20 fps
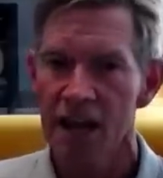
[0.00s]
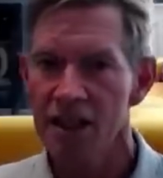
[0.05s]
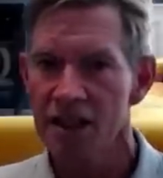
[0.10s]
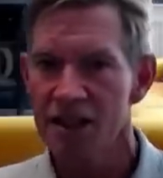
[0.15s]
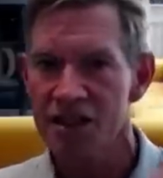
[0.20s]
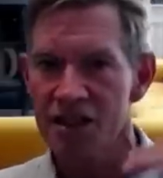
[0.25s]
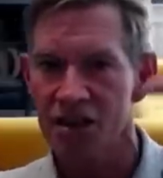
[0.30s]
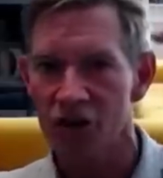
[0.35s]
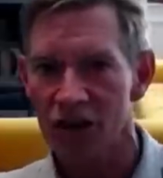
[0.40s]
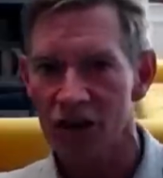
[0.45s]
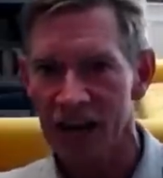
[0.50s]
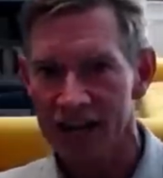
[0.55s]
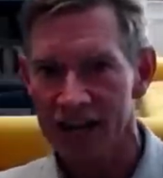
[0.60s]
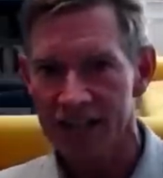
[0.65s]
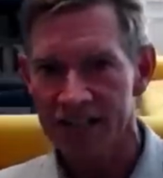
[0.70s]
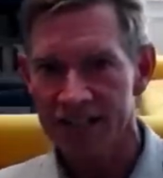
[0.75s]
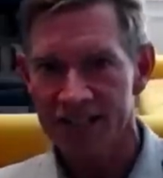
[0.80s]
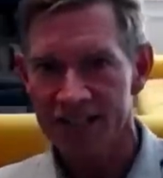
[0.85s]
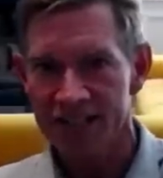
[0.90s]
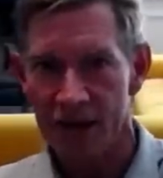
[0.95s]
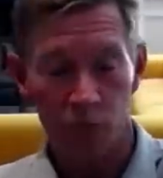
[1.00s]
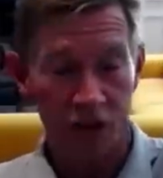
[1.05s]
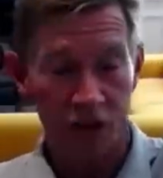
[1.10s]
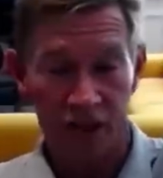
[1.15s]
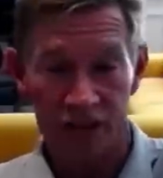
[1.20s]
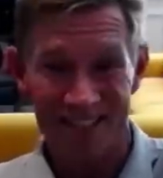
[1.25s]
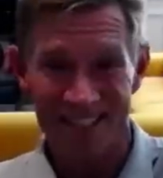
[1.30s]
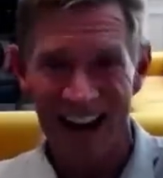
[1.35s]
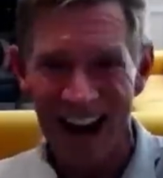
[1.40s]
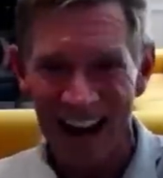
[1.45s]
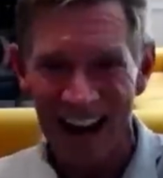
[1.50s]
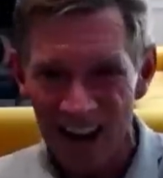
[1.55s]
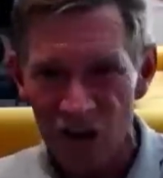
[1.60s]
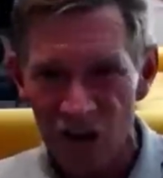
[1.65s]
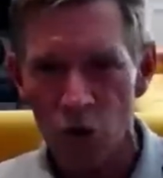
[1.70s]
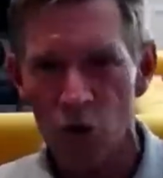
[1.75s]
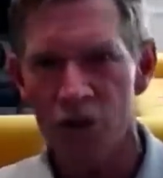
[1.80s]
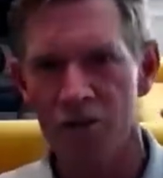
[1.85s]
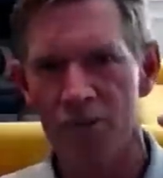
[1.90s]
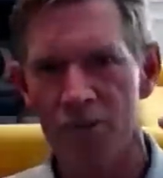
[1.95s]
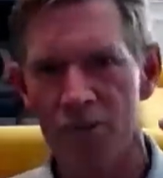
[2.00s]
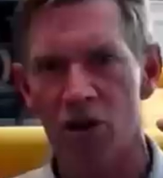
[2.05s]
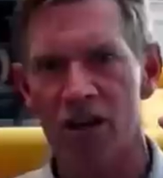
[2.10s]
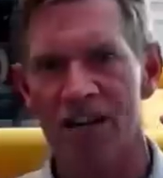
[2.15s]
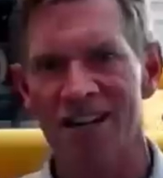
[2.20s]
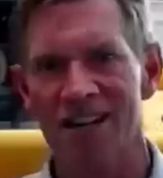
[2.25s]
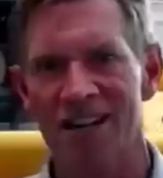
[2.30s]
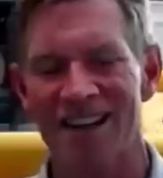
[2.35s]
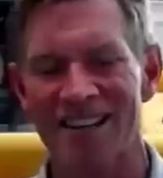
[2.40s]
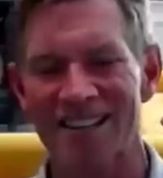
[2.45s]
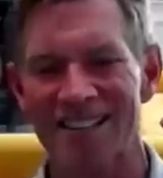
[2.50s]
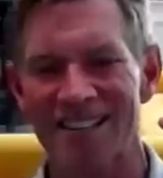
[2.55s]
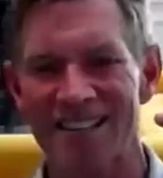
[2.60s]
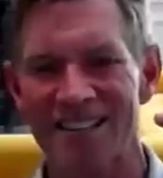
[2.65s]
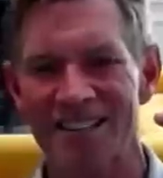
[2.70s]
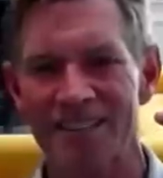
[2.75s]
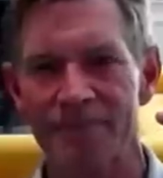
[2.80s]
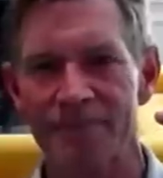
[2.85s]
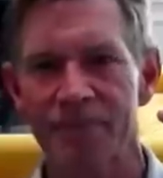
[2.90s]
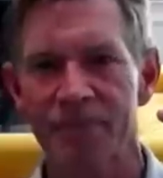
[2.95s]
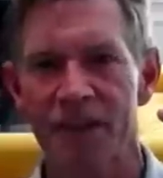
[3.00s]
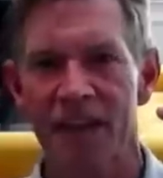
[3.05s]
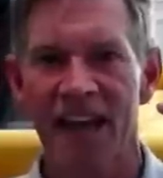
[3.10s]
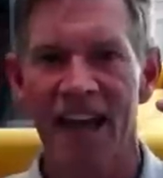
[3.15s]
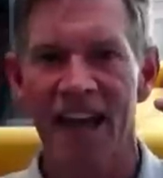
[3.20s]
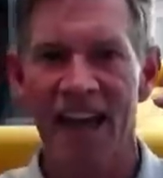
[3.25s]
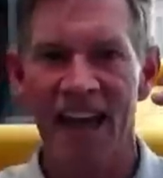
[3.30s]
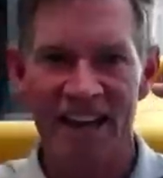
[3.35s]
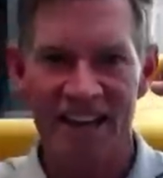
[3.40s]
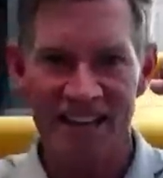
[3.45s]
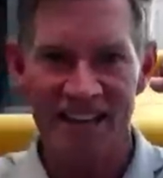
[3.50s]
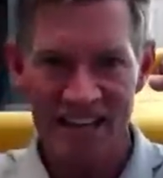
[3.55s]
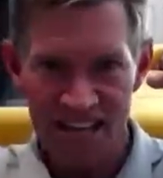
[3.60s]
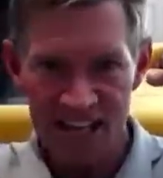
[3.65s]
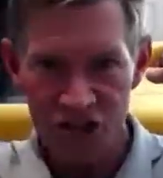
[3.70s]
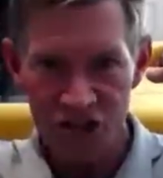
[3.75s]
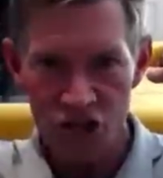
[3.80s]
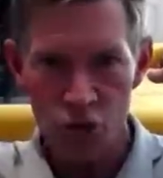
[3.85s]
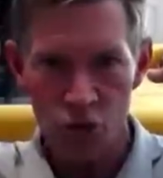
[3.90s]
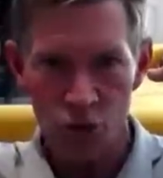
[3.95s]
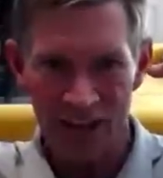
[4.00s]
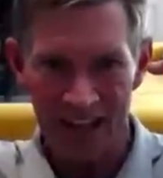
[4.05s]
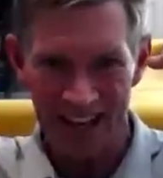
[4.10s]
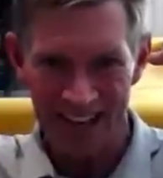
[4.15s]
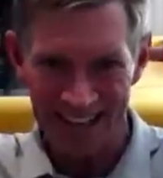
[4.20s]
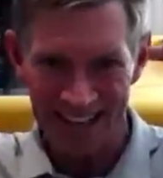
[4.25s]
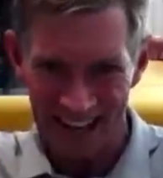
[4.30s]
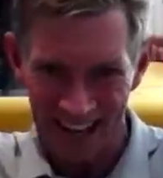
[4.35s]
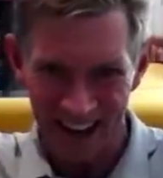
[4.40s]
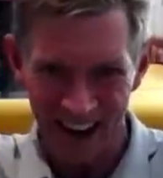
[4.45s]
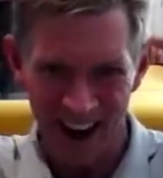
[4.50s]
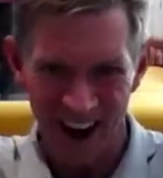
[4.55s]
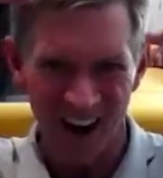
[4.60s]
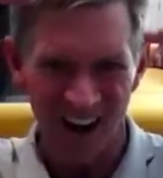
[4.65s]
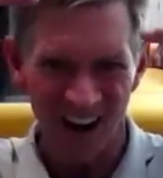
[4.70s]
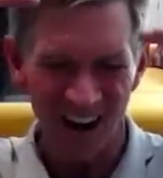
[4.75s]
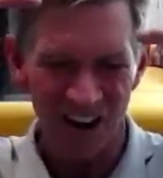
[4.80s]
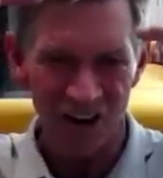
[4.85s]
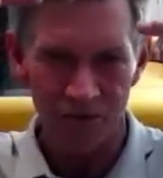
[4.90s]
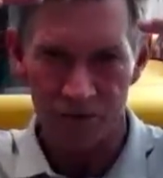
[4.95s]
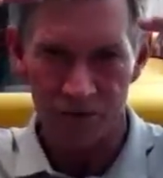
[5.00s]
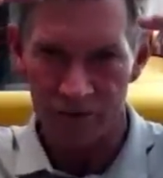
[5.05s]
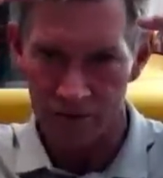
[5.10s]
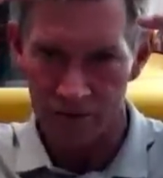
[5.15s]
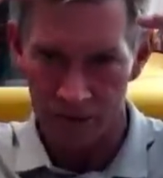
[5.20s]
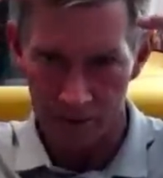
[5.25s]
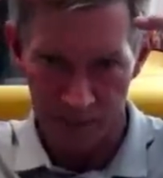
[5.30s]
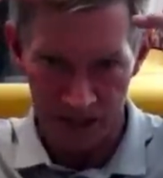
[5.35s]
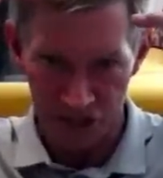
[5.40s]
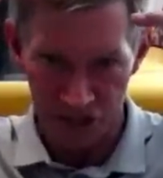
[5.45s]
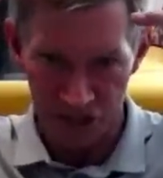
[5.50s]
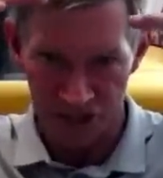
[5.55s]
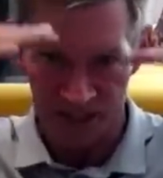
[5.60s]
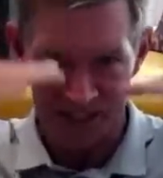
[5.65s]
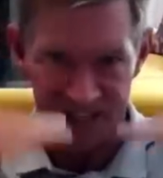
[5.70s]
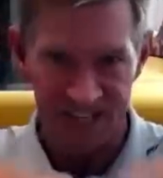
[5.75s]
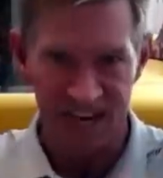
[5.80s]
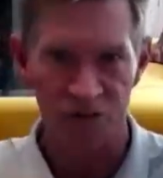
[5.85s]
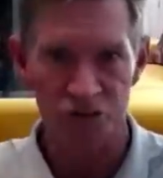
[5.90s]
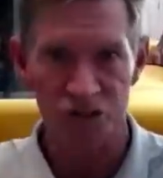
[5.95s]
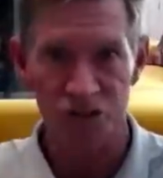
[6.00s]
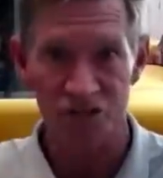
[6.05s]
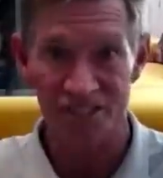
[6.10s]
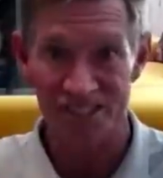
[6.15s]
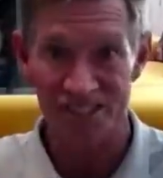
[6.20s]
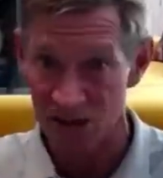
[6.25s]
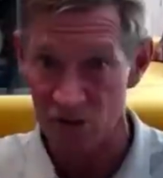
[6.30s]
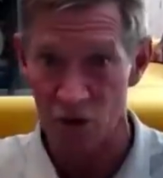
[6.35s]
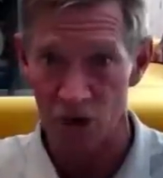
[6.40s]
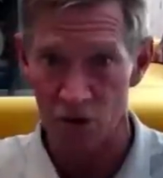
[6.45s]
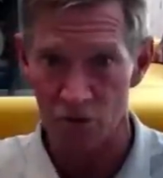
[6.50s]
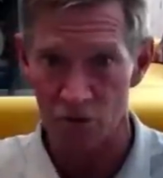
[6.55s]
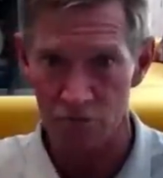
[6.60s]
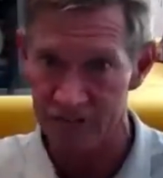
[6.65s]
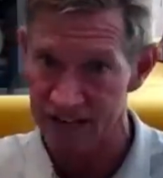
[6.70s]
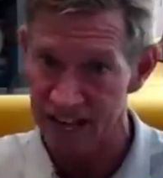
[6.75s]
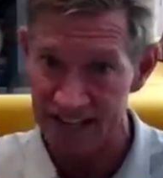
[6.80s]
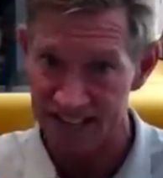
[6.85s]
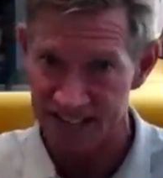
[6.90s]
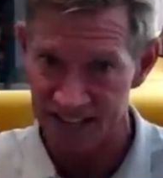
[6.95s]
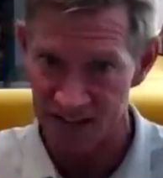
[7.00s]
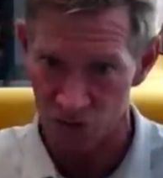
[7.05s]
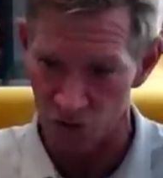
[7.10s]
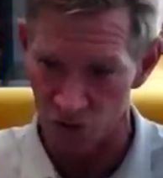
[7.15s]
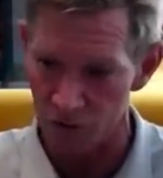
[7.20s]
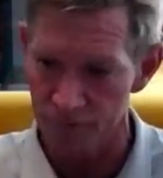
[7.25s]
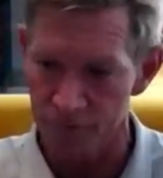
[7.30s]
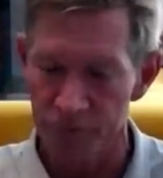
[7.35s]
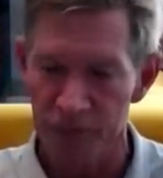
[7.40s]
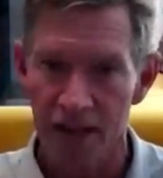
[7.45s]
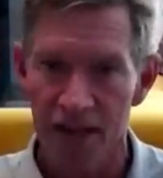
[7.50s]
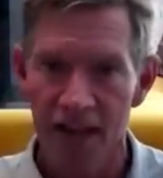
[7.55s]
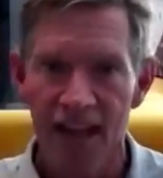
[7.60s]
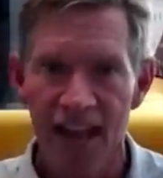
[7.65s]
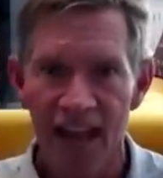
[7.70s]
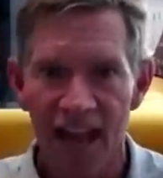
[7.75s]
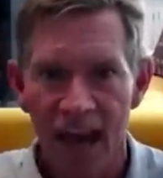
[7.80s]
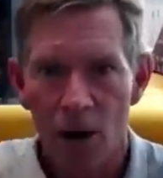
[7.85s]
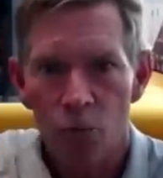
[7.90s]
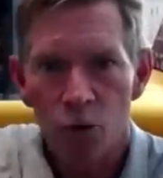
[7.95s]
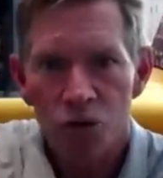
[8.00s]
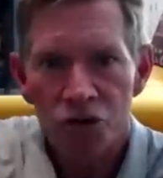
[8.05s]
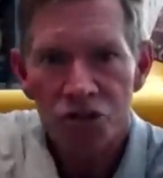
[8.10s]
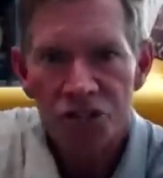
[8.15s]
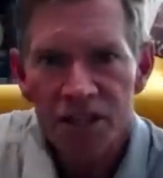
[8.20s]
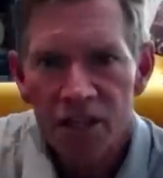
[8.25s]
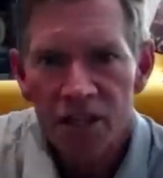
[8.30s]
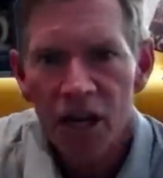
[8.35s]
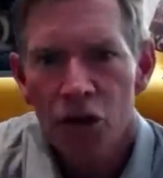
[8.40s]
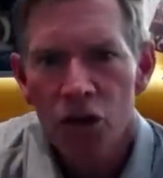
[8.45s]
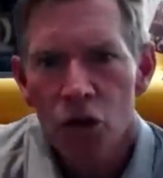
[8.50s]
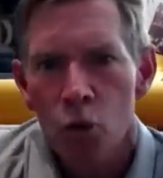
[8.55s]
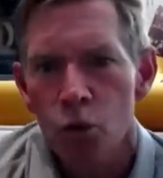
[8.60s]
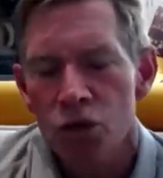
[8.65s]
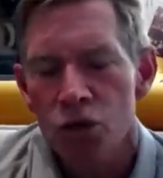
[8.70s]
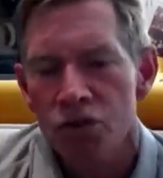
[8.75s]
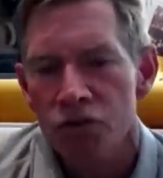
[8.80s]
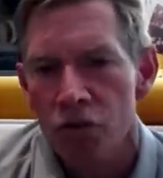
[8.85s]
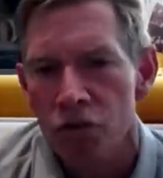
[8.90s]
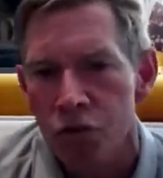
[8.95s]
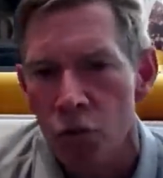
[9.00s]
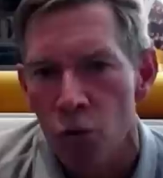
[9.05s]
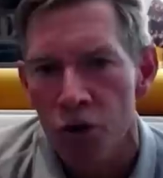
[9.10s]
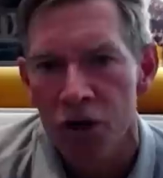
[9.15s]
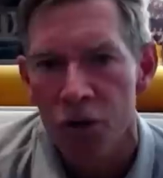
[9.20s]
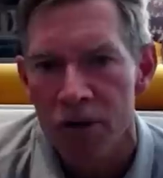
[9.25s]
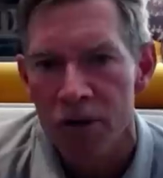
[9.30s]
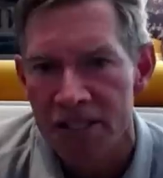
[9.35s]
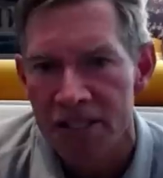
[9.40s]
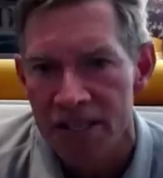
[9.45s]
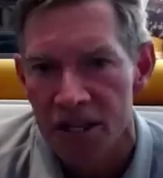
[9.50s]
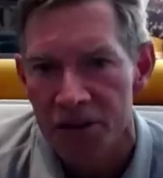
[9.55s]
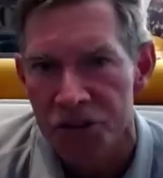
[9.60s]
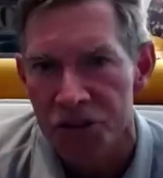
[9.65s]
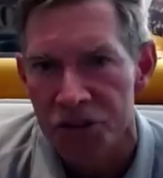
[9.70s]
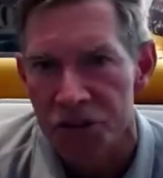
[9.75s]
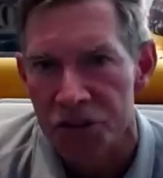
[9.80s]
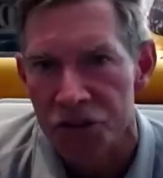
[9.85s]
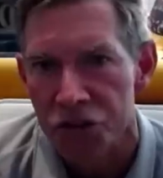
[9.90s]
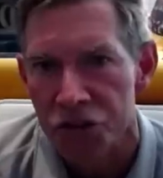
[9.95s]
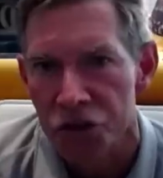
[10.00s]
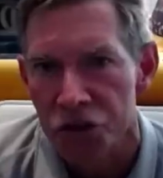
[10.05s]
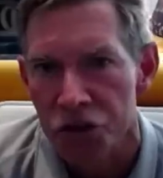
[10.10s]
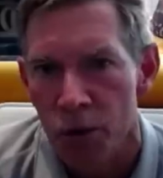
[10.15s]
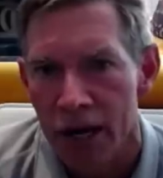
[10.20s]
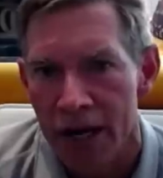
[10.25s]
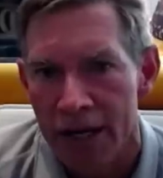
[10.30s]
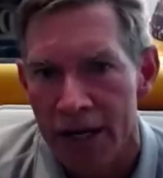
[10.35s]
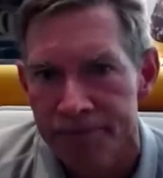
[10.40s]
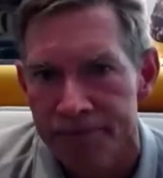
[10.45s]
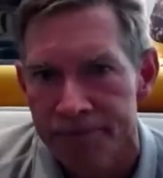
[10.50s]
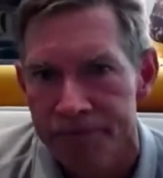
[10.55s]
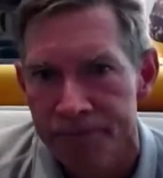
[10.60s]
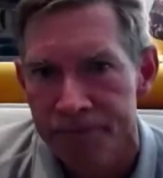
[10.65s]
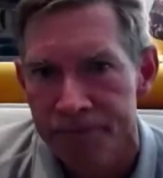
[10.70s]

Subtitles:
The United States, the entire North American continent and EU can get our emissions down to zero, net zero. And we're still on course for 4 degrees Celsius. Do you know why?